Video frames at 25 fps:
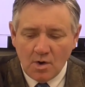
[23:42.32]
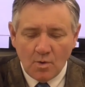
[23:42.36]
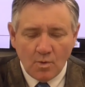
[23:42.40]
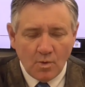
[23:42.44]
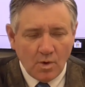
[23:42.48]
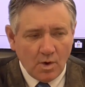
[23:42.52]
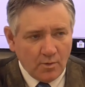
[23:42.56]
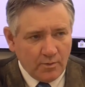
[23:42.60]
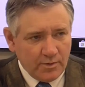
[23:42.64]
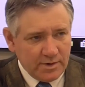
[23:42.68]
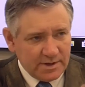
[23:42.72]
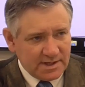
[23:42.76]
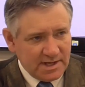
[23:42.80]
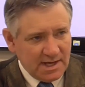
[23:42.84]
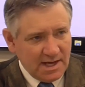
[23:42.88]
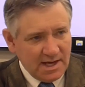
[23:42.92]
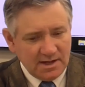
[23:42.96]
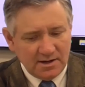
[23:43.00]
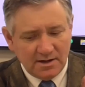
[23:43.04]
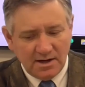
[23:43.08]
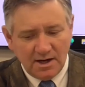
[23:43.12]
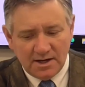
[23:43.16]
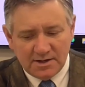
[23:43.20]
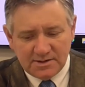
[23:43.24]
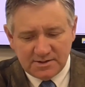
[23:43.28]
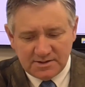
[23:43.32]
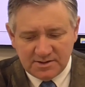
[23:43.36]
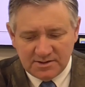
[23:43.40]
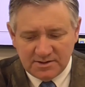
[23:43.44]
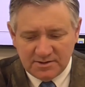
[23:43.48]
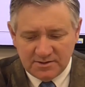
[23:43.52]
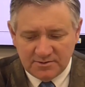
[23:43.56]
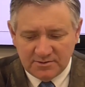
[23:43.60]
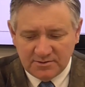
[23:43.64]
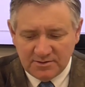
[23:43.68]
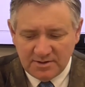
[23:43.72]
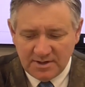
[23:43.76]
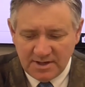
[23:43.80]
What we cannot
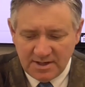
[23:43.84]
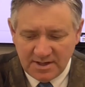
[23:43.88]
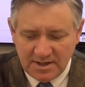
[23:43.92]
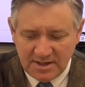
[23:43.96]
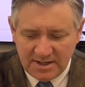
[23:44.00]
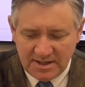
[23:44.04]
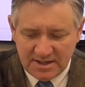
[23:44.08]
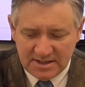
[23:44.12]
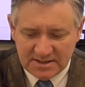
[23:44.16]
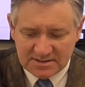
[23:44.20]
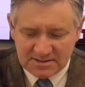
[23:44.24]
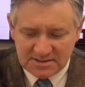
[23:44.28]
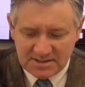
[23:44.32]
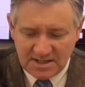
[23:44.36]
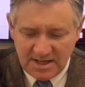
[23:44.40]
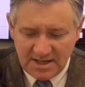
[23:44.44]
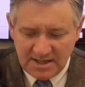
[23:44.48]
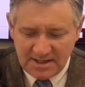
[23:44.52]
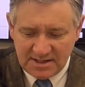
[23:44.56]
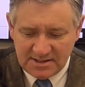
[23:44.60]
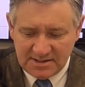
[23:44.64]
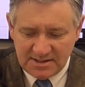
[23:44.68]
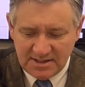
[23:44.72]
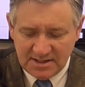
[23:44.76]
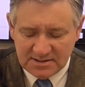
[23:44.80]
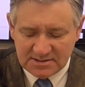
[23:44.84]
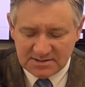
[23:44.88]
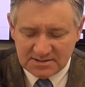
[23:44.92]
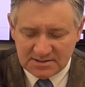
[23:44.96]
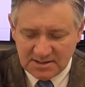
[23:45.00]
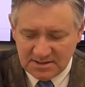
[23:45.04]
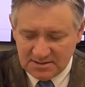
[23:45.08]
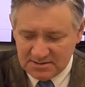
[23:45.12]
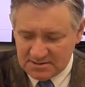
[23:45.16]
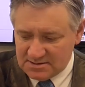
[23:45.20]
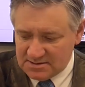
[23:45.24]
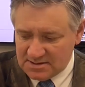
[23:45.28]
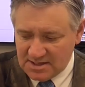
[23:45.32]
do is take
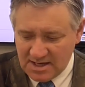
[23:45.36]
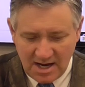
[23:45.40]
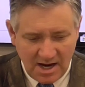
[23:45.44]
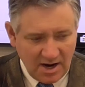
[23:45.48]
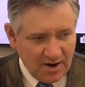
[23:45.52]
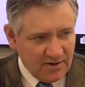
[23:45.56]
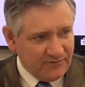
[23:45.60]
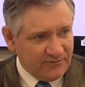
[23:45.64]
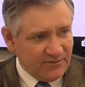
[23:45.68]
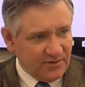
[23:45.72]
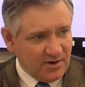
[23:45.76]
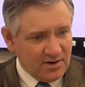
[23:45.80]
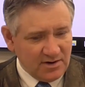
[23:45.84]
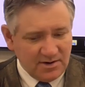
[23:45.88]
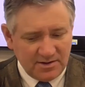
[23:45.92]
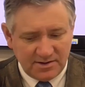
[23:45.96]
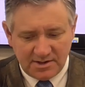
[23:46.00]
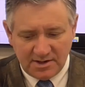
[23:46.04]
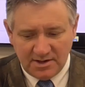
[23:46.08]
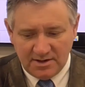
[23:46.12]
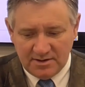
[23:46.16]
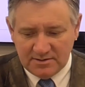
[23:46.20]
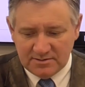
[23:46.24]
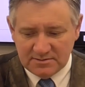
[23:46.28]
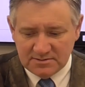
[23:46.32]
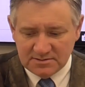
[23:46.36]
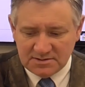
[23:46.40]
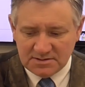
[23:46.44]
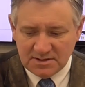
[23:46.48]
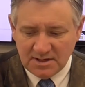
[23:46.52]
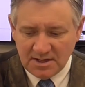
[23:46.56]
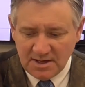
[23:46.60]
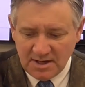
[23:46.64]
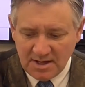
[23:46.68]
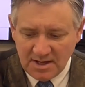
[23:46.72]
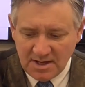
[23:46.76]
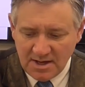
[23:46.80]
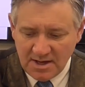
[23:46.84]
distance, how far it goes,
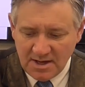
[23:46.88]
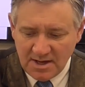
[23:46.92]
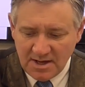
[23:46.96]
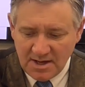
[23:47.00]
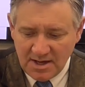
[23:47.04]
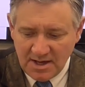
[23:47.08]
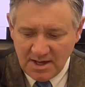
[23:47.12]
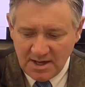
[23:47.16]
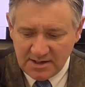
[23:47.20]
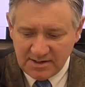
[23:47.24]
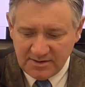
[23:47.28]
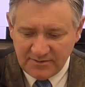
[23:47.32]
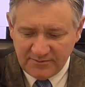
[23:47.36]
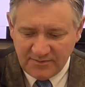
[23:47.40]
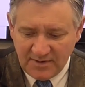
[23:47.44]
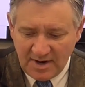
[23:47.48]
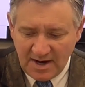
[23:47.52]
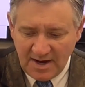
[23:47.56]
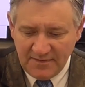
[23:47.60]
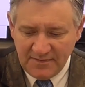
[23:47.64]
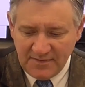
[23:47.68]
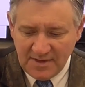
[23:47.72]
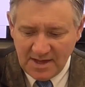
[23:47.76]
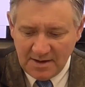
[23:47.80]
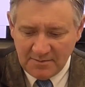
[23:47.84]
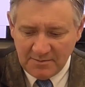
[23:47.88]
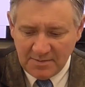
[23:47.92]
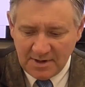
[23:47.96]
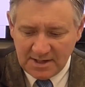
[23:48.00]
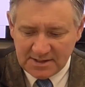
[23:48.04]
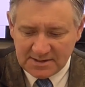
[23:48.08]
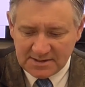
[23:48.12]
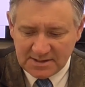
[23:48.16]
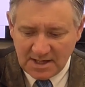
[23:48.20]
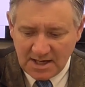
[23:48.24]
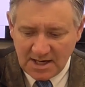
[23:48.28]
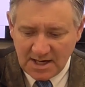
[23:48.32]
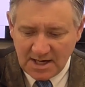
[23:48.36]
and divide that by
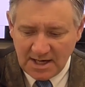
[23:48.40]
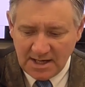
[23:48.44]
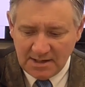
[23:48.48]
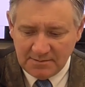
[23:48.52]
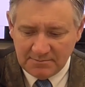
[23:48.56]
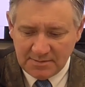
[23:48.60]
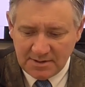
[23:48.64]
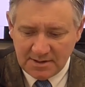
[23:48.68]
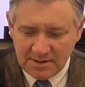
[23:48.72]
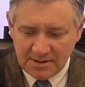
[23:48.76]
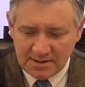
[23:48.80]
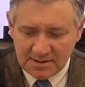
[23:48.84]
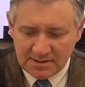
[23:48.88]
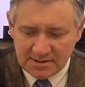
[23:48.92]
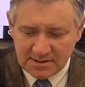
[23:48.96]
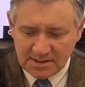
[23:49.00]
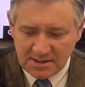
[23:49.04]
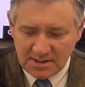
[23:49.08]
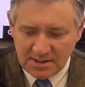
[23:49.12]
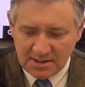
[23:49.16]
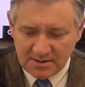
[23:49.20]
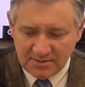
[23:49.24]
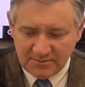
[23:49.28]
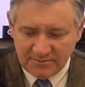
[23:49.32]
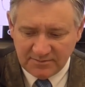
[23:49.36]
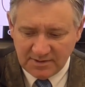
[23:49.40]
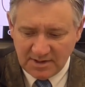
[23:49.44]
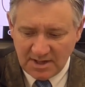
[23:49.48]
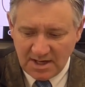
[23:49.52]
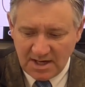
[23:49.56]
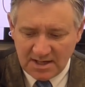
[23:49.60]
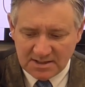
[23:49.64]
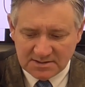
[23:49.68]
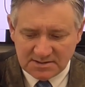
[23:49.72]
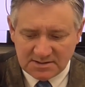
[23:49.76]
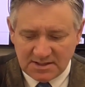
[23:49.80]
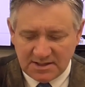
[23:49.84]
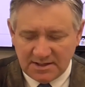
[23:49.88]
time to get a
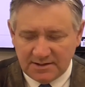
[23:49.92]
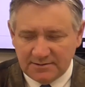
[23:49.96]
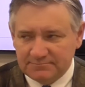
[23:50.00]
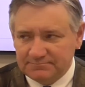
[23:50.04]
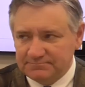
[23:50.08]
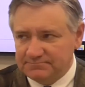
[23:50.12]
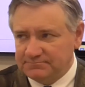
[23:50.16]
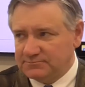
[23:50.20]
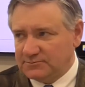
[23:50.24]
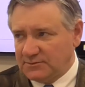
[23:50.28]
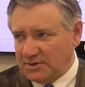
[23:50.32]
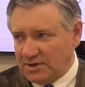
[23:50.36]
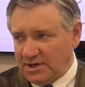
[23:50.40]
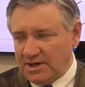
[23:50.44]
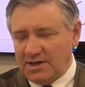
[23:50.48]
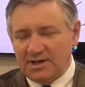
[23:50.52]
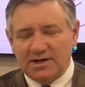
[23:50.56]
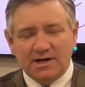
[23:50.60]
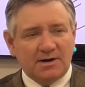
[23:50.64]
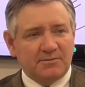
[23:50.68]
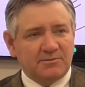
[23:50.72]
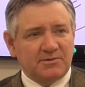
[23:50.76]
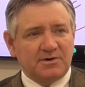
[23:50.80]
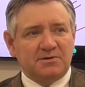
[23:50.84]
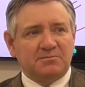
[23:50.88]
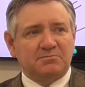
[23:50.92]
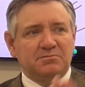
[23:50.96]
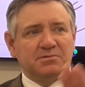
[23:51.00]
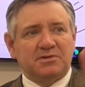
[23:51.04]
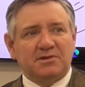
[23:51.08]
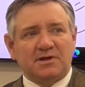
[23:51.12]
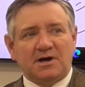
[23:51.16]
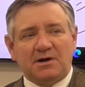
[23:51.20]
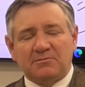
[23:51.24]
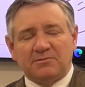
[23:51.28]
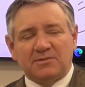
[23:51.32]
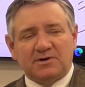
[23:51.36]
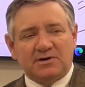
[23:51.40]
velocity. Okay, I'm
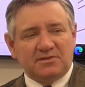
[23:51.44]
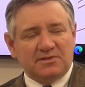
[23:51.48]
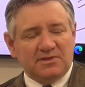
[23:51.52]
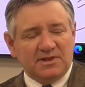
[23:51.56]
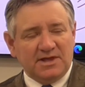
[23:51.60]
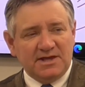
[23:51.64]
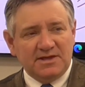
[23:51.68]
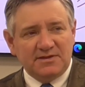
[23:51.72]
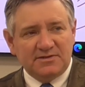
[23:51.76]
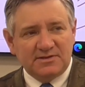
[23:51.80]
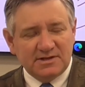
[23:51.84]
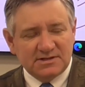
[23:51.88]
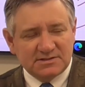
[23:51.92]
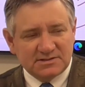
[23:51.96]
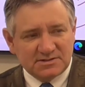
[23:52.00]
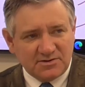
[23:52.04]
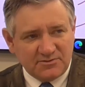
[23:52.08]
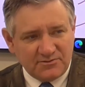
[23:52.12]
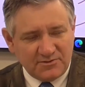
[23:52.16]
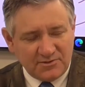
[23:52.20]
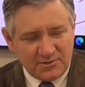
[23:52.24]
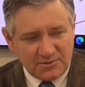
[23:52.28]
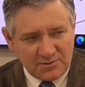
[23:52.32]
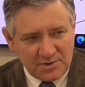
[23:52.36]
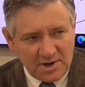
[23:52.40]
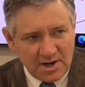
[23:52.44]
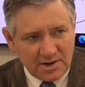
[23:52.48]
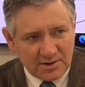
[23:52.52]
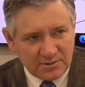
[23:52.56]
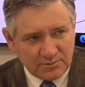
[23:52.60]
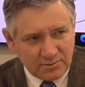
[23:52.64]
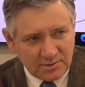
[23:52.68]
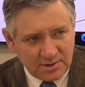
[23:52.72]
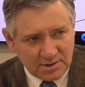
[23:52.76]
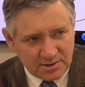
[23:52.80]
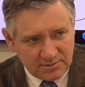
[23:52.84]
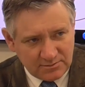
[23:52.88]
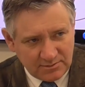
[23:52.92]
gonna lay this
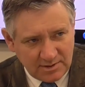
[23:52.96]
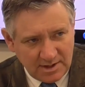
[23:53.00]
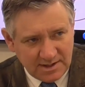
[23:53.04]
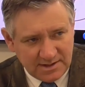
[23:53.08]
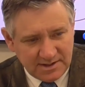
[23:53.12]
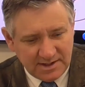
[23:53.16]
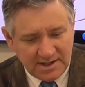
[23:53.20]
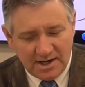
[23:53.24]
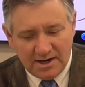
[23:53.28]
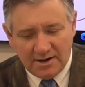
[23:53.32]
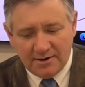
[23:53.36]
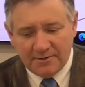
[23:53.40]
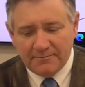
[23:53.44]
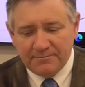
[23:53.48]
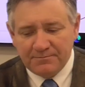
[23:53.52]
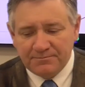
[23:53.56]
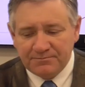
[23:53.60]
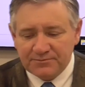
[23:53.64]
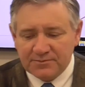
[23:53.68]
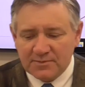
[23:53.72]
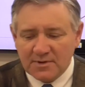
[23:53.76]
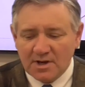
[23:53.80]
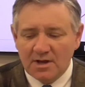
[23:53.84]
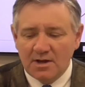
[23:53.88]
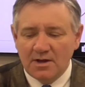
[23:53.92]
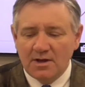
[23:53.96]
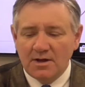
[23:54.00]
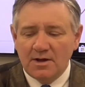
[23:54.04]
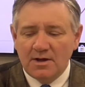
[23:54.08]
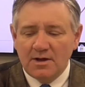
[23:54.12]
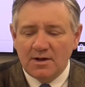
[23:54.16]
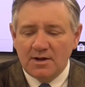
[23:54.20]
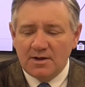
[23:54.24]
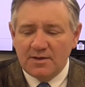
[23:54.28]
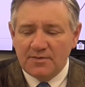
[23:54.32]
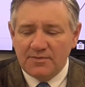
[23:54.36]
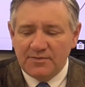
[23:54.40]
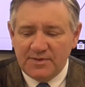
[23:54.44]
groundwork right now.
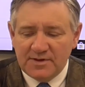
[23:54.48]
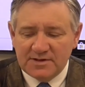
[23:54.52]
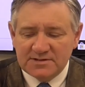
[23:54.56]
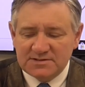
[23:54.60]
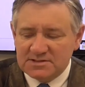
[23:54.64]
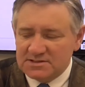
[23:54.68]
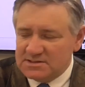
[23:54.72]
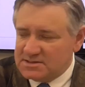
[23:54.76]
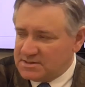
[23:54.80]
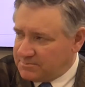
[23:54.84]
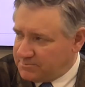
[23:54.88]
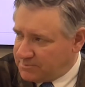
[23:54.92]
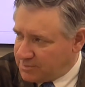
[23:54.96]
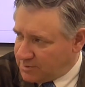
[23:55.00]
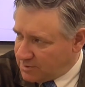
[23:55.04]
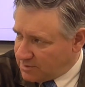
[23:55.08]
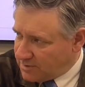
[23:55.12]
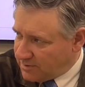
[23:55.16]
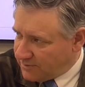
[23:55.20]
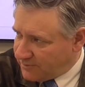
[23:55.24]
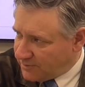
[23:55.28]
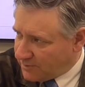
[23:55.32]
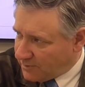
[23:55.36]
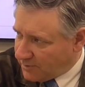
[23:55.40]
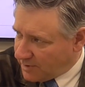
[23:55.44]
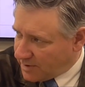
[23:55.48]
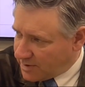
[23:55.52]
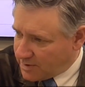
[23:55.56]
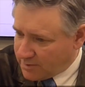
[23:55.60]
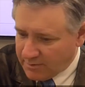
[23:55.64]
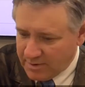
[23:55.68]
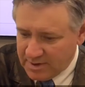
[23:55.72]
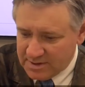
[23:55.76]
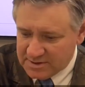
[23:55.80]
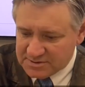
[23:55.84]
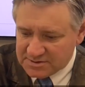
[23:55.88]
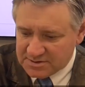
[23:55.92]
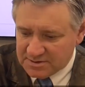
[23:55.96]
This is a beautiful
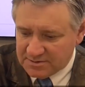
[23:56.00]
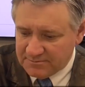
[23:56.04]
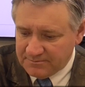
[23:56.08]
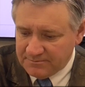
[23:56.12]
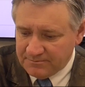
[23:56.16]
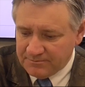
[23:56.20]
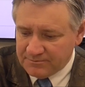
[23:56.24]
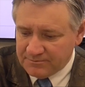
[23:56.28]
equation,